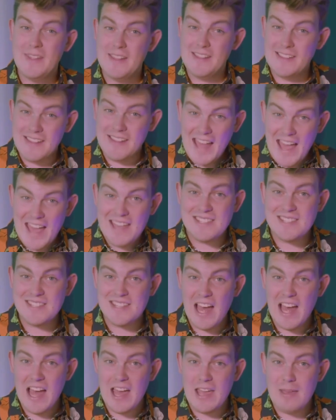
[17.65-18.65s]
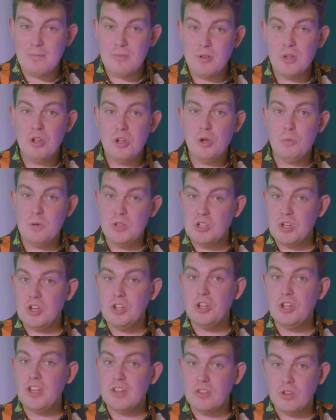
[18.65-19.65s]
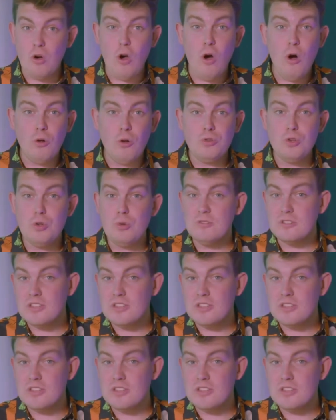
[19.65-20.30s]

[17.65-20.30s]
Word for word: Last time, we took a look at their all-new